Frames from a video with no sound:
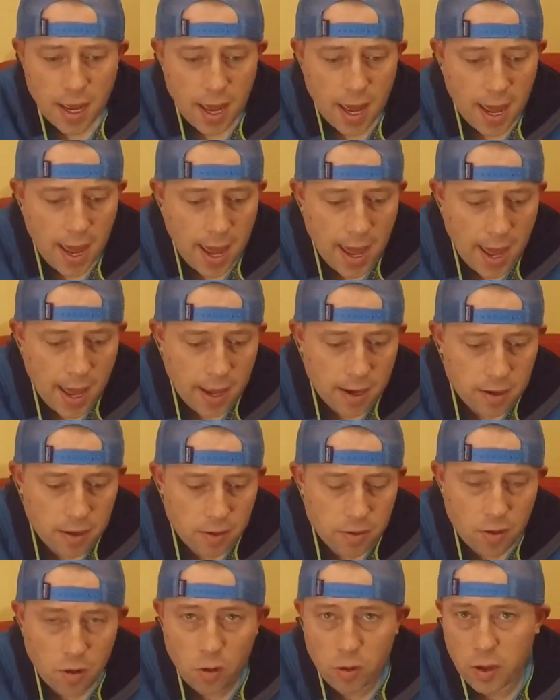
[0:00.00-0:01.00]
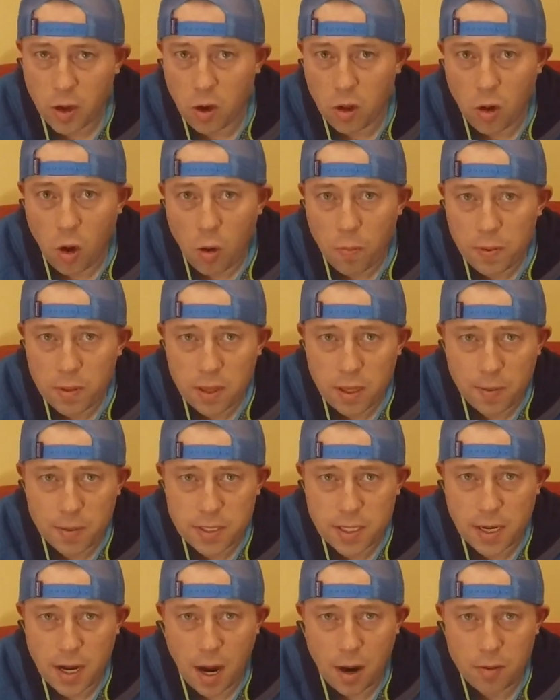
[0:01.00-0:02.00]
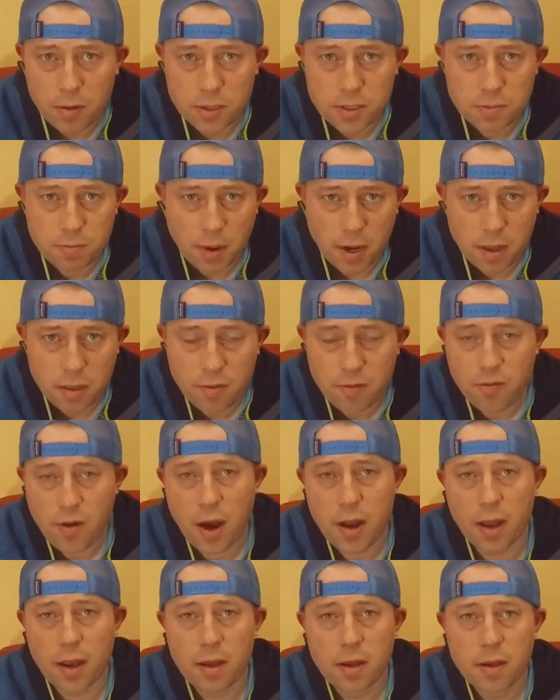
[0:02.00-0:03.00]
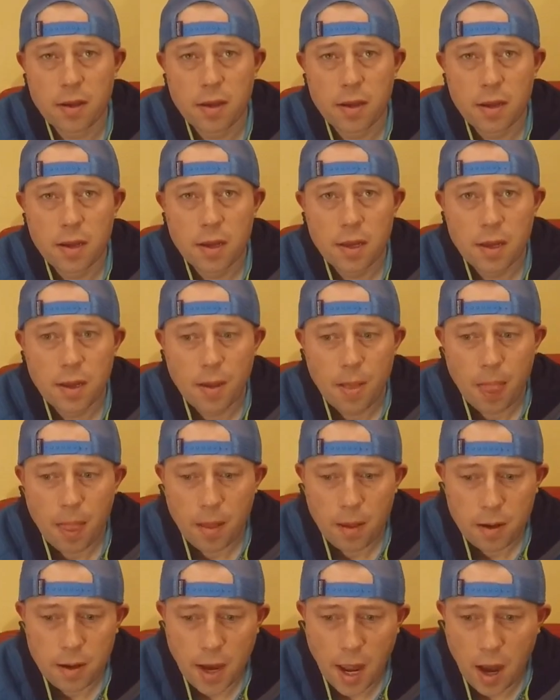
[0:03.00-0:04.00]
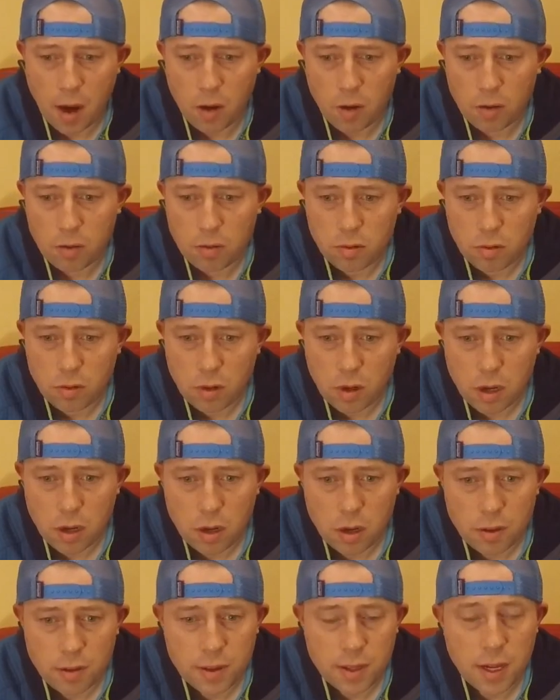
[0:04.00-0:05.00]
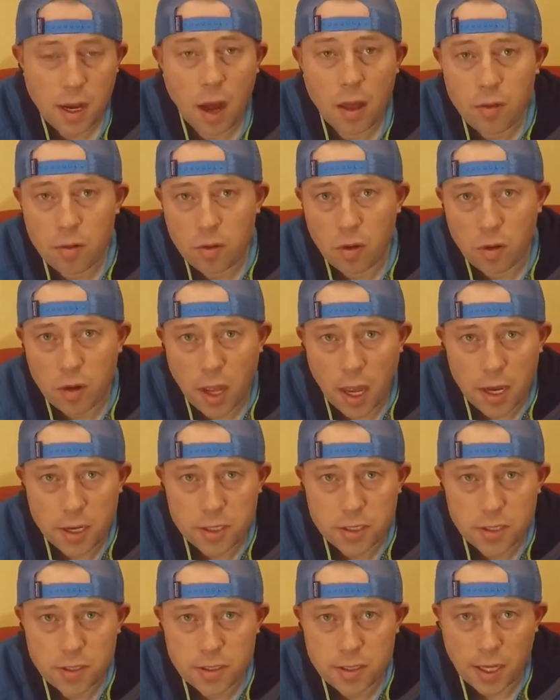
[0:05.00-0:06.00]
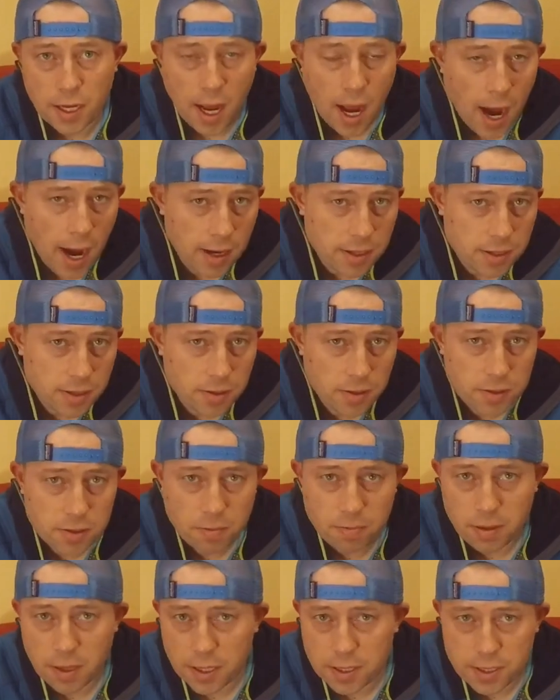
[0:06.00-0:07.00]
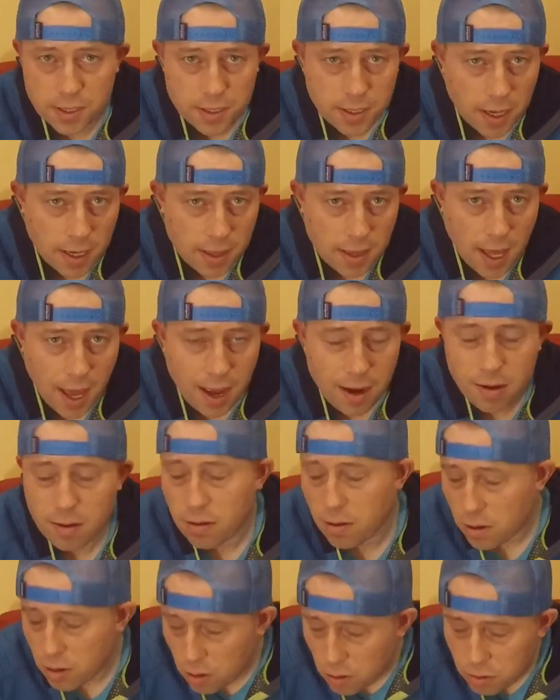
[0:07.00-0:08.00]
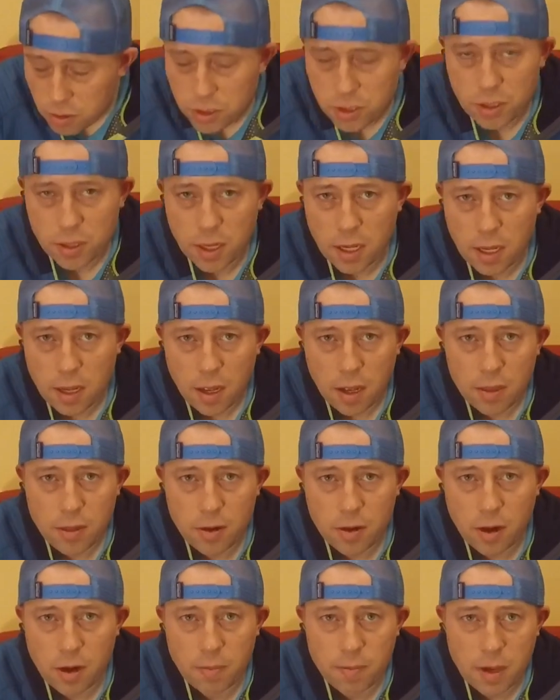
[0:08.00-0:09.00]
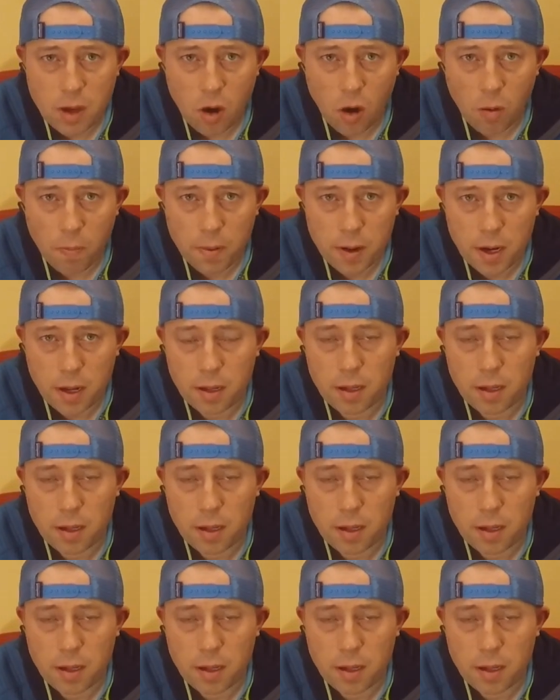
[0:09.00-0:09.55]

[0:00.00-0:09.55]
and they're only open limited hours Monday through Friday. Now, the other locations like hostels and places like that, usually they're going to be open,